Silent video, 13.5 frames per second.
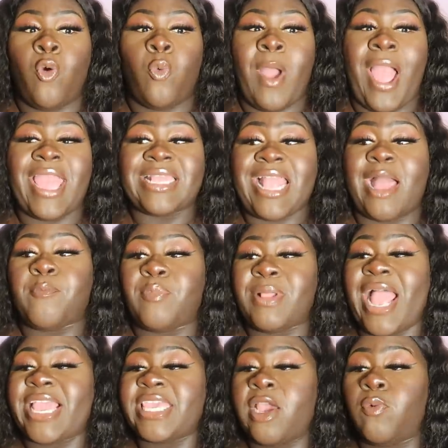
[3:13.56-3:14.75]
why that
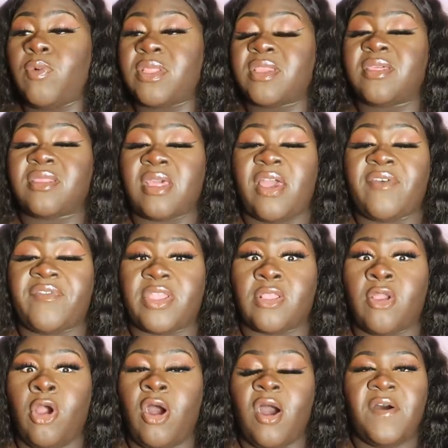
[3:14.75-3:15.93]
black girl was deserving
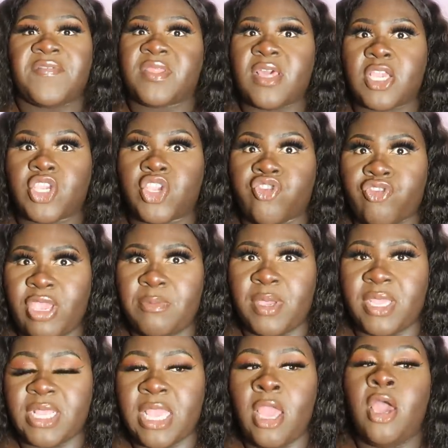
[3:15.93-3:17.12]
of such
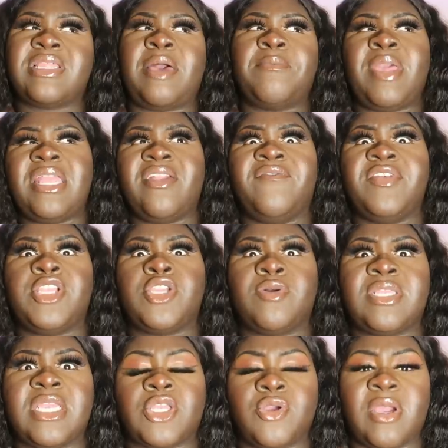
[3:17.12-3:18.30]
treatment. I made a video on
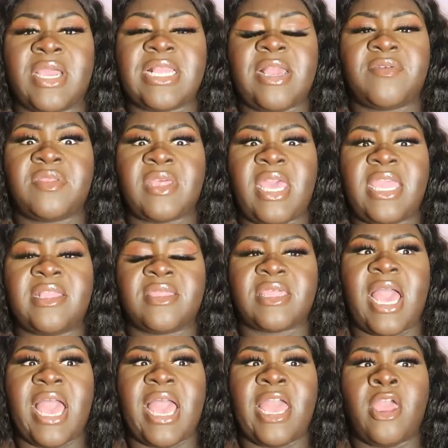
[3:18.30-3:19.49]
TikTok and I was saying
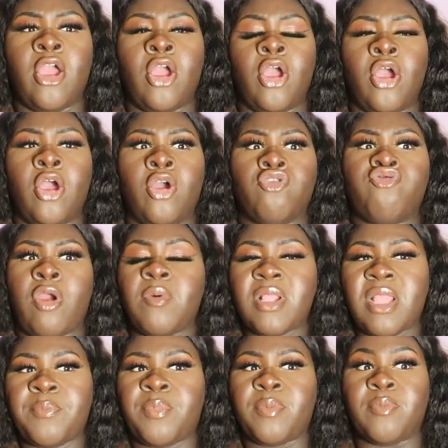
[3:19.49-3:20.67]
that growing
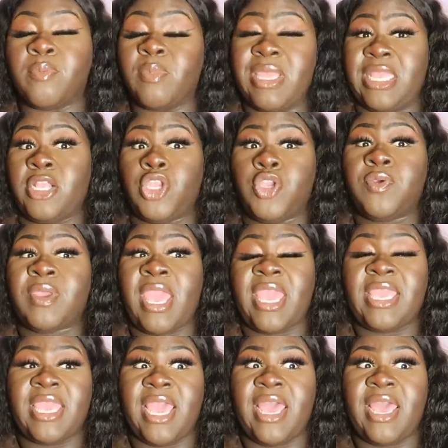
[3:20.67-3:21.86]
up in the UK,
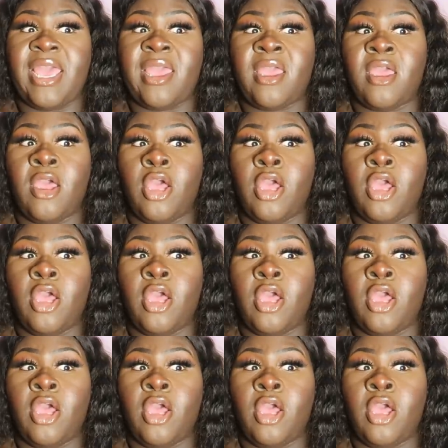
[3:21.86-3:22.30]
yeah,